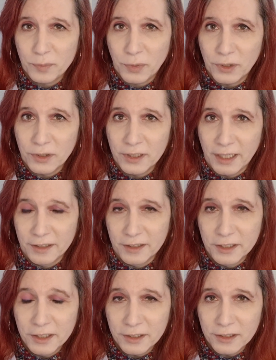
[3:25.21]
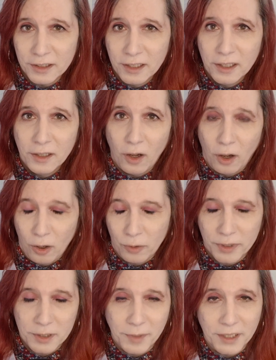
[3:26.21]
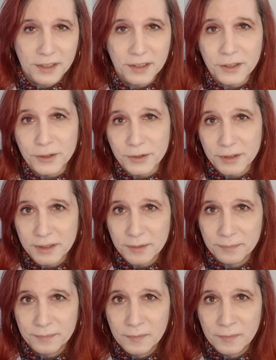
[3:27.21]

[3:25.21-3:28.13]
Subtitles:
bird in the year always makes the news.